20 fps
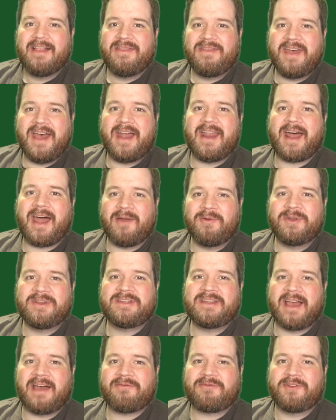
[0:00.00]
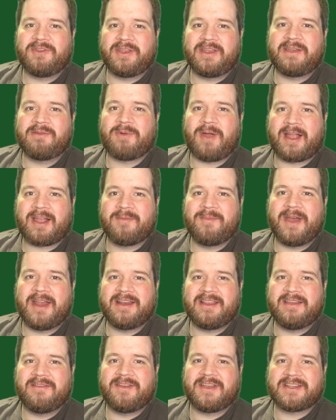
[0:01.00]
then I would definitely
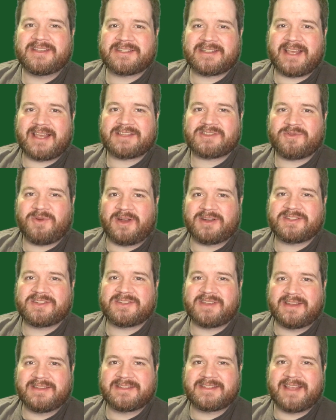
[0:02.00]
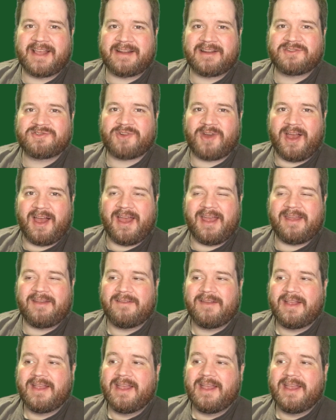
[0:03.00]
recommend giving Sasquatch Sunset a try.